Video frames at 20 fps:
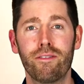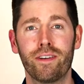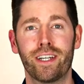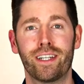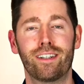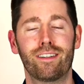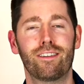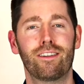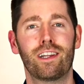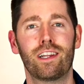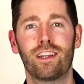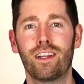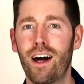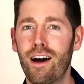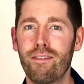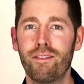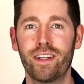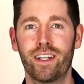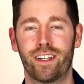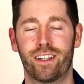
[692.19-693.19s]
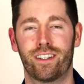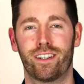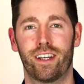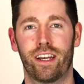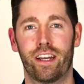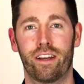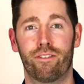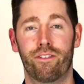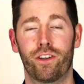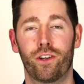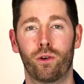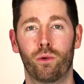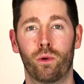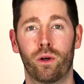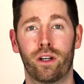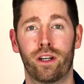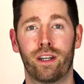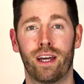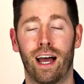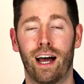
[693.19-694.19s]
it if you
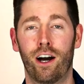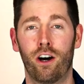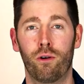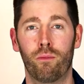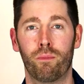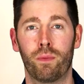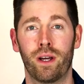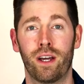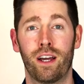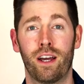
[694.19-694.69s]
would help